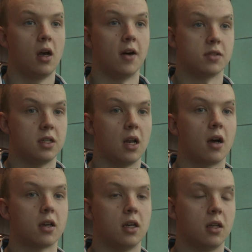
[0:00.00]
Obviously they
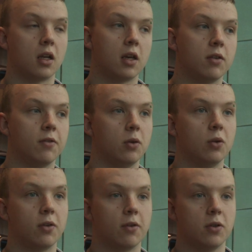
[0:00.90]
lock you in, they give you
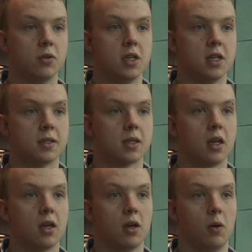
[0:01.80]
food for a few days,
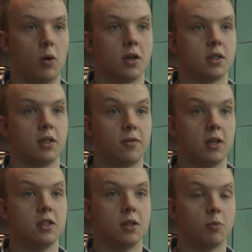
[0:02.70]
water, they
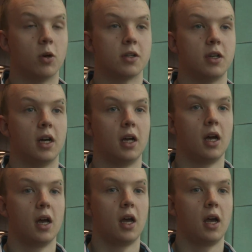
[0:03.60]
feed you and water you.